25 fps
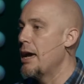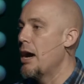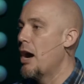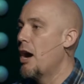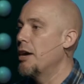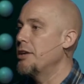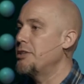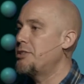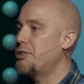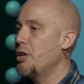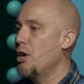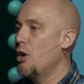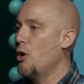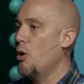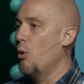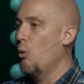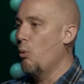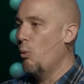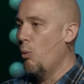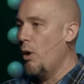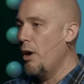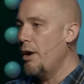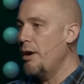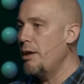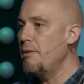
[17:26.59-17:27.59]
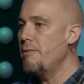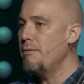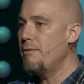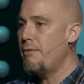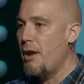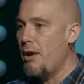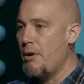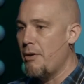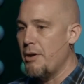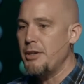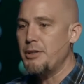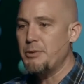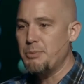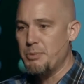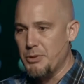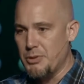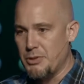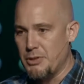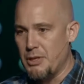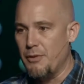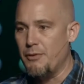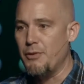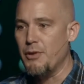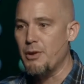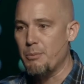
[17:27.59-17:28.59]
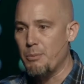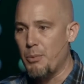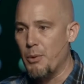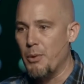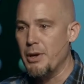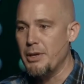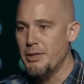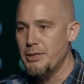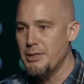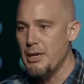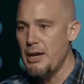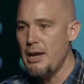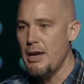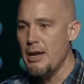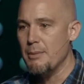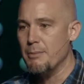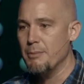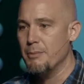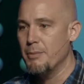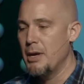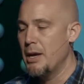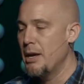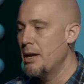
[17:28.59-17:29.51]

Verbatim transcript: until one very specific point in time.